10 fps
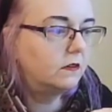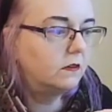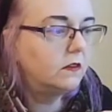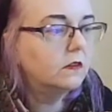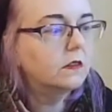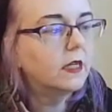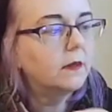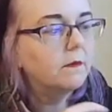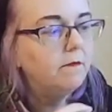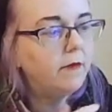looks
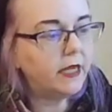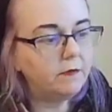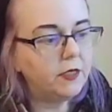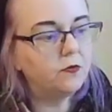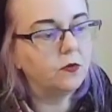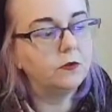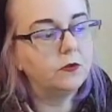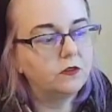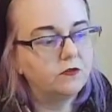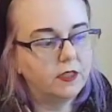like maybe
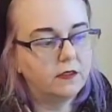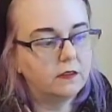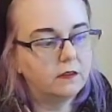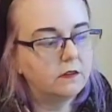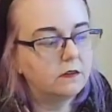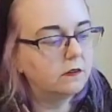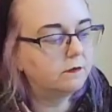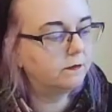rooster feathers.